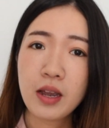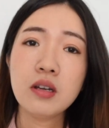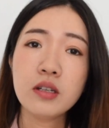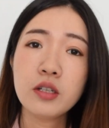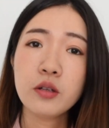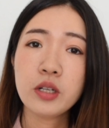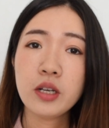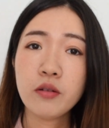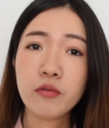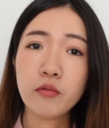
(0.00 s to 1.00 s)
So
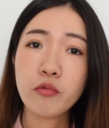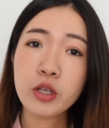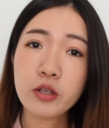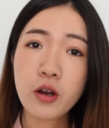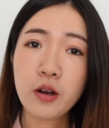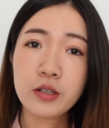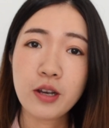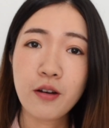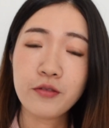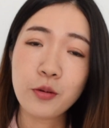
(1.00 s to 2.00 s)
the result
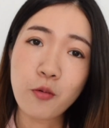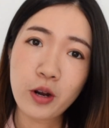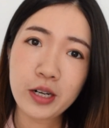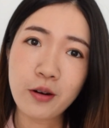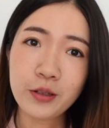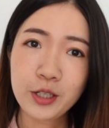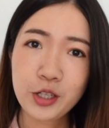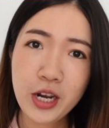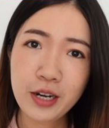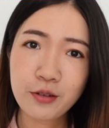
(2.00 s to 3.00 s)
of the water or the
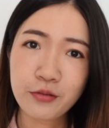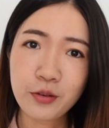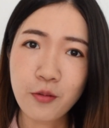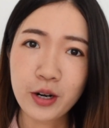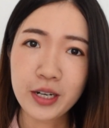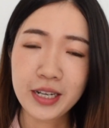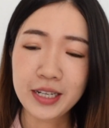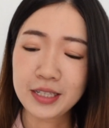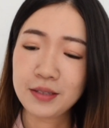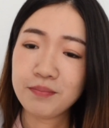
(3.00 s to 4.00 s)
change of the water is